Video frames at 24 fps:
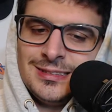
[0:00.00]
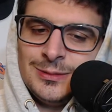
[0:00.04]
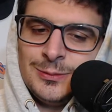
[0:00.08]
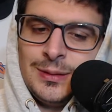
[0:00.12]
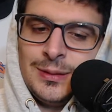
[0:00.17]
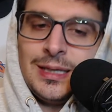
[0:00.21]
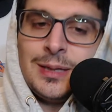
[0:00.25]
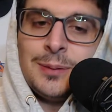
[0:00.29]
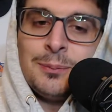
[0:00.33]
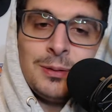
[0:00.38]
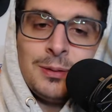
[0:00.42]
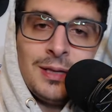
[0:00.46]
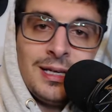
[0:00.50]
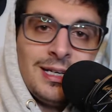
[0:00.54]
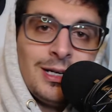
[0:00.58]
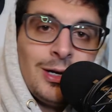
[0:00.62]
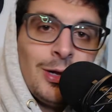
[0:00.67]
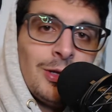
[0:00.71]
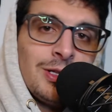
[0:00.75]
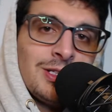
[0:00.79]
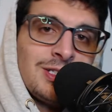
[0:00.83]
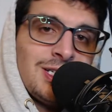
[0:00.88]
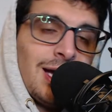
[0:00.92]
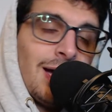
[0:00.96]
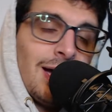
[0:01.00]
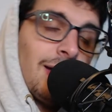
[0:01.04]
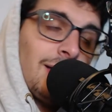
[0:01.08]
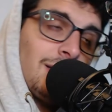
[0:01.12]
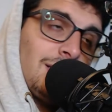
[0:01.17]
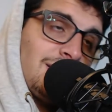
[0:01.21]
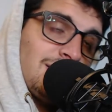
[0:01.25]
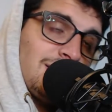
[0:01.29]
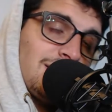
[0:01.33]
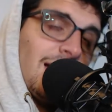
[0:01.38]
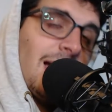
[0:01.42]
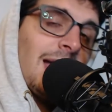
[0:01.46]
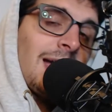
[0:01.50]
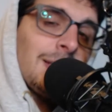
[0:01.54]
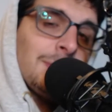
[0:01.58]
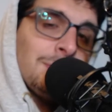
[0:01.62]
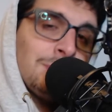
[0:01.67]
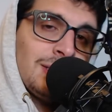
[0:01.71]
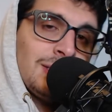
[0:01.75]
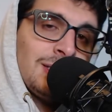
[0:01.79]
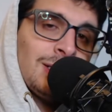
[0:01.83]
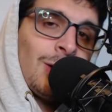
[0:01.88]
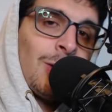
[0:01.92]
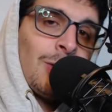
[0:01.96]
we complain all the time. At least I
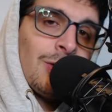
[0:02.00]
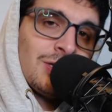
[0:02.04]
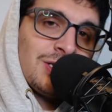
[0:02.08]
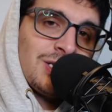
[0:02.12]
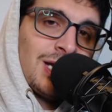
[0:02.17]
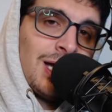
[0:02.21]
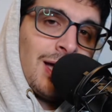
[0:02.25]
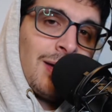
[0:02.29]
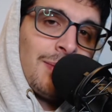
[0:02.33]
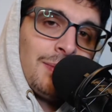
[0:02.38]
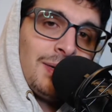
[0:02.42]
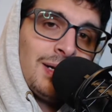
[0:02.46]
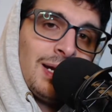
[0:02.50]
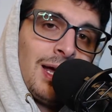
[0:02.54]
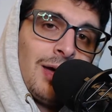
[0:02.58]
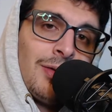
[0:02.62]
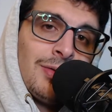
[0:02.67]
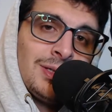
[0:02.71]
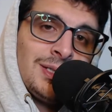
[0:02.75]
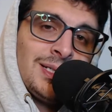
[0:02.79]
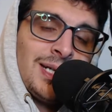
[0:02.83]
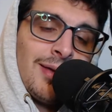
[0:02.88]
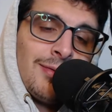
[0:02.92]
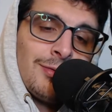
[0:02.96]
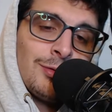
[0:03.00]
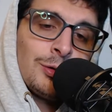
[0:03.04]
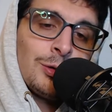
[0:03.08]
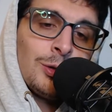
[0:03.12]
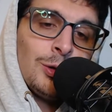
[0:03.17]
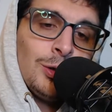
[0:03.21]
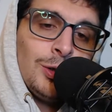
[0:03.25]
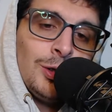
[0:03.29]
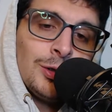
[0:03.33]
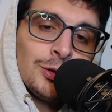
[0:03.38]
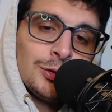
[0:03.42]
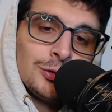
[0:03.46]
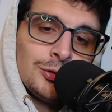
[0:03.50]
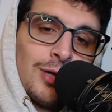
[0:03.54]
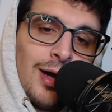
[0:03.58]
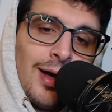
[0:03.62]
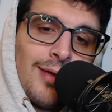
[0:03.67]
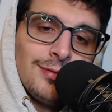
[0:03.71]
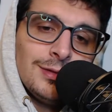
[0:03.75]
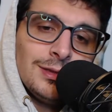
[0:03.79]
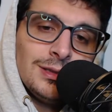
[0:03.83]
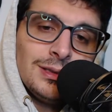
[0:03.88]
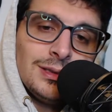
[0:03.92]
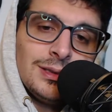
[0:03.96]
complain all the time on how they never call
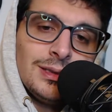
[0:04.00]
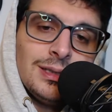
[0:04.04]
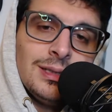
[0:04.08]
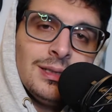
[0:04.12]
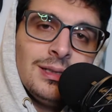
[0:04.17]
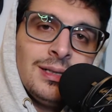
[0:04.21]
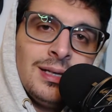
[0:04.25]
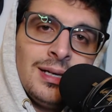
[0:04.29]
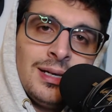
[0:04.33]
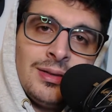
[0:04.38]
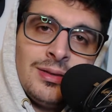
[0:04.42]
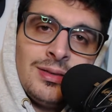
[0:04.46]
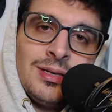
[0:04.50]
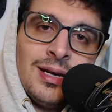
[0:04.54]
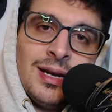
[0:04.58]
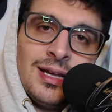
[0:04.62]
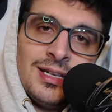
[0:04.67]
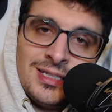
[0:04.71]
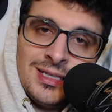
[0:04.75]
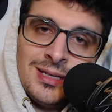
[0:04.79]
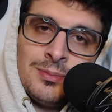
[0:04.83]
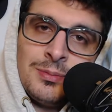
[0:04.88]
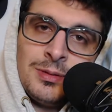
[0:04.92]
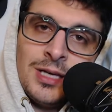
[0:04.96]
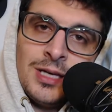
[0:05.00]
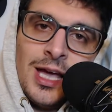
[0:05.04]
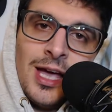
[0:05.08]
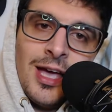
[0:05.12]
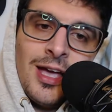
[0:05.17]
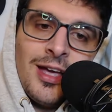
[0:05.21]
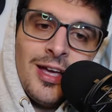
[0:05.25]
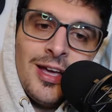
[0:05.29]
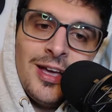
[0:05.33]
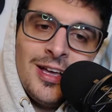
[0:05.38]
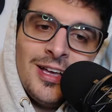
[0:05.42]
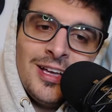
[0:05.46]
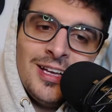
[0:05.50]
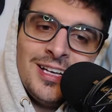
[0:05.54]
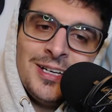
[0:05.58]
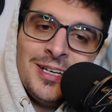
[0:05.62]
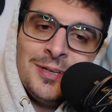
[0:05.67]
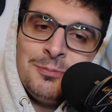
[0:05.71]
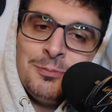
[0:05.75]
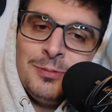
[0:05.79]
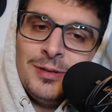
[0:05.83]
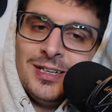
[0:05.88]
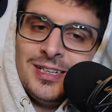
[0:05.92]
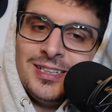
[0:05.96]
traveling in today's NBA.
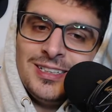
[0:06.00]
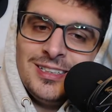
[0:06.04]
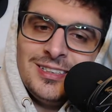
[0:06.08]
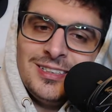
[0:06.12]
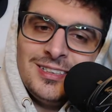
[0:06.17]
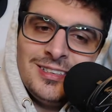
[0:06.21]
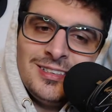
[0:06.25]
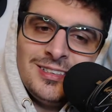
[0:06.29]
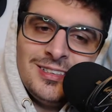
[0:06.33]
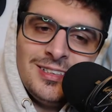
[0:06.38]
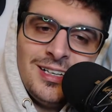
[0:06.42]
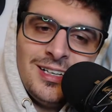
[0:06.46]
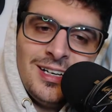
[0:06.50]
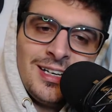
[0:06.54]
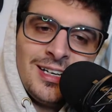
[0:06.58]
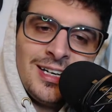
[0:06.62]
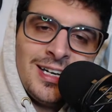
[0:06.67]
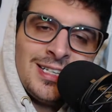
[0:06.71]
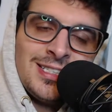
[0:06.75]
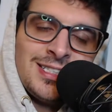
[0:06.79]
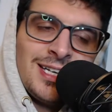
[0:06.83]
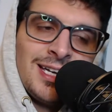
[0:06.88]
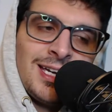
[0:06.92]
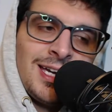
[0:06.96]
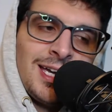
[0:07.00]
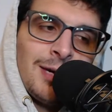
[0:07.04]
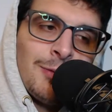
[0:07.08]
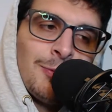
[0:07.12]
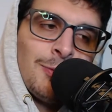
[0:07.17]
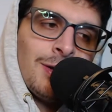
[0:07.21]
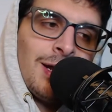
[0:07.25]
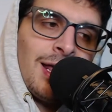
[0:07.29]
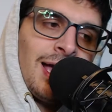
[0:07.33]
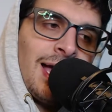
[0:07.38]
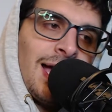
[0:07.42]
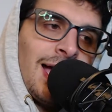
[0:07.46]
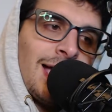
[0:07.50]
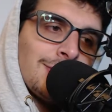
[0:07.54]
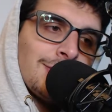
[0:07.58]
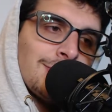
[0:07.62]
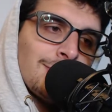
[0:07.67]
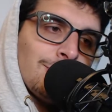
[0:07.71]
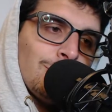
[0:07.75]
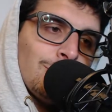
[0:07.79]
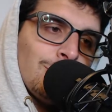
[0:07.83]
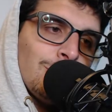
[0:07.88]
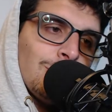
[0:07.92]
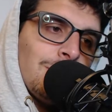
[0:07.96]
But I guess I get what I
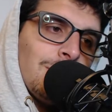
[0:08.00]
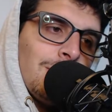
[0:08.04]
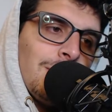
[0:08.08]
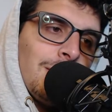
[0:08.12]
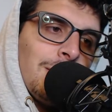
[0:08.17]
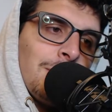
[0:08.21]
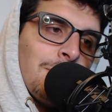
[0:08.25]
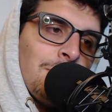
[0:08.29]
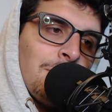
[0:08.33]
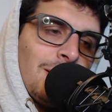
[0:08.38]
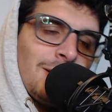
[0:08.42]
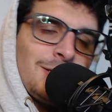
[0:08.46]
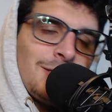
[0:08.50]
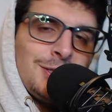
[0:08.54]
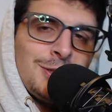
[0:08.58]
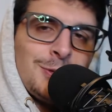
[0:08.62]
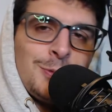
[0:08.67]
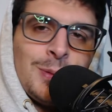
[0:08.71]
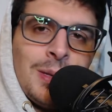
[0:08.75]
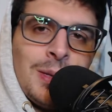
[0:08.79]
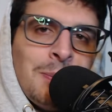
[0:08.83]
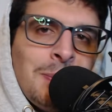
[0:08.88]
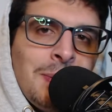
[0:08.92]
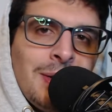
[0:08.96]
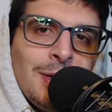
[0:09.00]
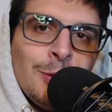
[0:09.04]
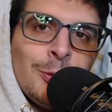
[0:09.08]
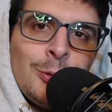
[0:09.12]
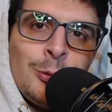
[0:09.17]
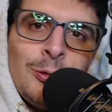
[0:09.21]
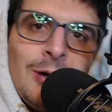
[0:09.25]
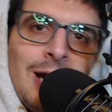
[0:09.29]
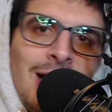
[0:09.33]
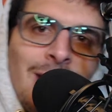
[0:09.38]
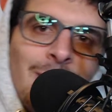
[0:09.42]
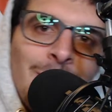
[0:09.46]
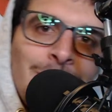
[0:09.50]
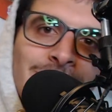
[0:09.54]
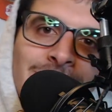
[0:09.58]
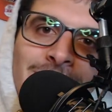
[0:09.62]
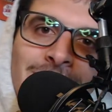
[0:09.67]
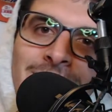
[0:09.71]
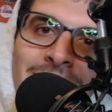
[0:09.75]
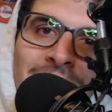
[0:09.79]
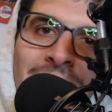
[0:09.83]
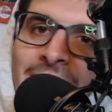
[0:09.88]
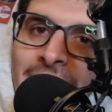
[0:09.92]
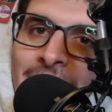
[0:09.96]
ask for. but I just want a middle ground.
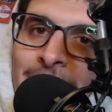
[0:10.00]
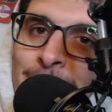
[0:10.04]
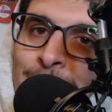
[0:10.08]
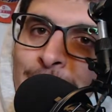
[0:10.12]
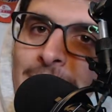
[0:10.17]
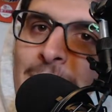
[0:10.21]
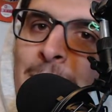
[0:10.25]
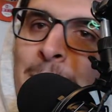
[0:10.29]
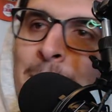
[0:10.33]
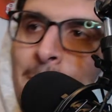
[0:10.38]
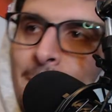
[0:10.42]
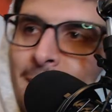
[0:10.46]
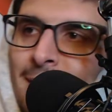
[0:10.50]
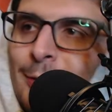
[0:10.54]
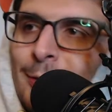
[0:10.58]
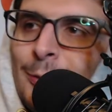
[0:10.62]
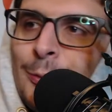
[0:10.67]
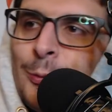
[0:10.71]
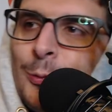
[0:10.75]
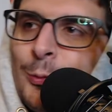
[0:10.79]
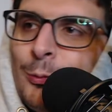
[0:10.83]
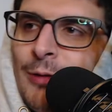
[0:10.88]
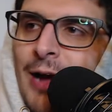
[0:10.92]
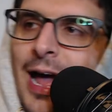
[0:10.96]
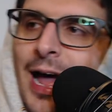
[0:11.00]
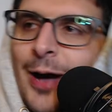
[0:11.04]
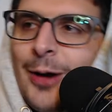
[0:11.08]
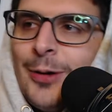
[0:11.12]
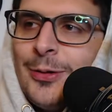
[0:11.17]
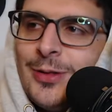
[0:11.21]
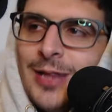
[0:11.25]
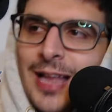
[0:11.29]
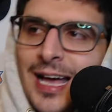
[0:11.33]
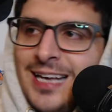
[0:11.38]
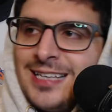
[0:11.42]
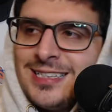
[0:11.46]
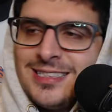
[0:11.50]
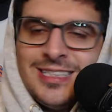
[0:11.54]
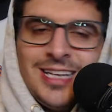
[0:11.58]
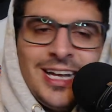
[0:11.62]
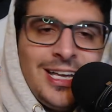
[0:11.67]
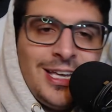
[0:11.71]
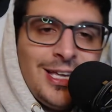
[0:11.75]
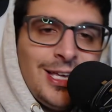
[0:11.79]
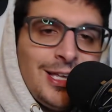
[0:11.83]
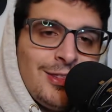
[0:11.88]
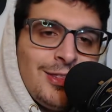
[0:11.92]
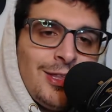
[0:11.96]
Like, I want a middle ground. Last
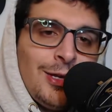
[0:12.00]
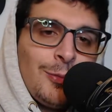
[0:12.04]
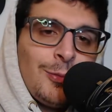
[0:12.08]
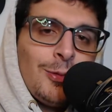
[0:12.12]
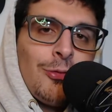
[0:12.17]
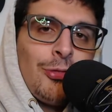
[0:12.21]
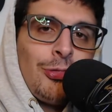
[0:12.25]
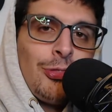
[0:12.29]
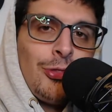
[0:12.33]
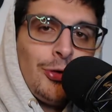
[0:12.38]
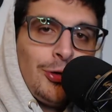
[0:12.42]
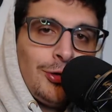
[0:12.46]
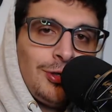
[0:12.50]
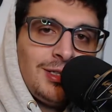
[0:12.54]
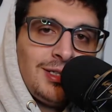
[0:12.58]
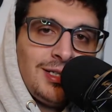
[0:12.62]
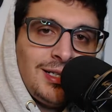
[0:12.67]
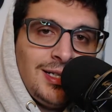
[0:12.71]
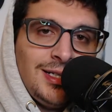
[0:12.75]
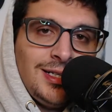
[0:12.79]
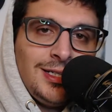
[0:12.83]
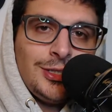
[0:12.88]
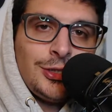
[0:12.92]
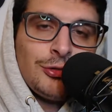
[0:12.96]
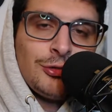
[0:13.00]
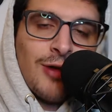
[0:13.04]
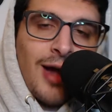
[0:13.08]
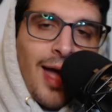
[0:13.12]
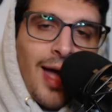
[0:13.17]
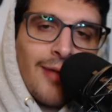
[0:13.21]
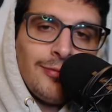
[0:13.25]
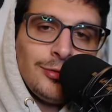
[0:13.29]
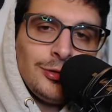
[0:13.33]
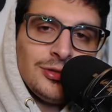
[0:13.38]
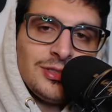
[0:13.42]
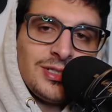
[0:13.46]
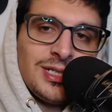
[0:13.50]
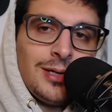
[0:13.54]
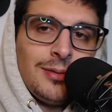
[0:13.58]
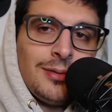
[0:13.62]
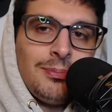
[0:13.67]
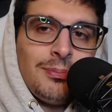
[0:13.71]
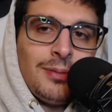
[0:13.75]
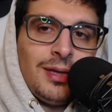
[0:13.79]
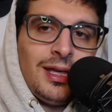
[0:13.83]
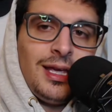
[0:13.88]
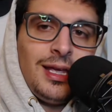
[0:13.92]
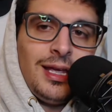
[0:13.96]
night, there were 13 travels
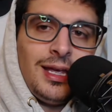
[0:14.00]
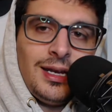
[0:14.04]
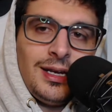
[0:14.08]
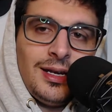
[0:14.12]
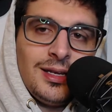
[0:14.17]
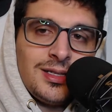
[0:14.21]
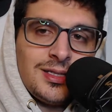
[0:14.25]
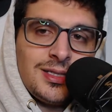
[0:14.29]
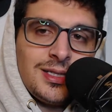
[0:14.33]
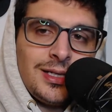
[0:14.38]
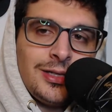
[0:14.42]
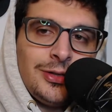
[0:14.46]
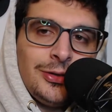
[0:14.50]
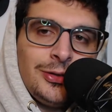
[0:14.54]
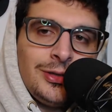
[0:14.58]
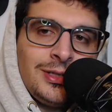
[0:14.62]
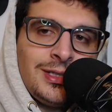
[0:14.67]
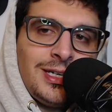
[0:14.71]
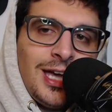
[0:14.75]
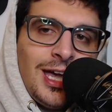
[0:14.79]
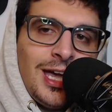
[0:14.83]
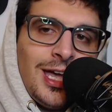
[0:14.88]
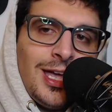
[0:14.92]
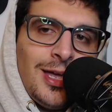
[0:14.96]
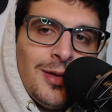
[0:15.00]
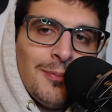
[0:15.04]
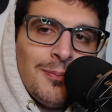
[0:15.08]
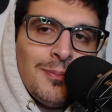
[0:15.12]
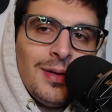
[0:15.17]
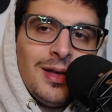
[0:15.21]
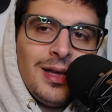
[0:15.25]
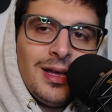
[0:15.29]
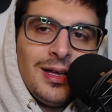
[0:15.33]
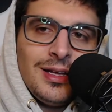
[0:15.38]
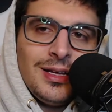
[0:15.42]
in a single game.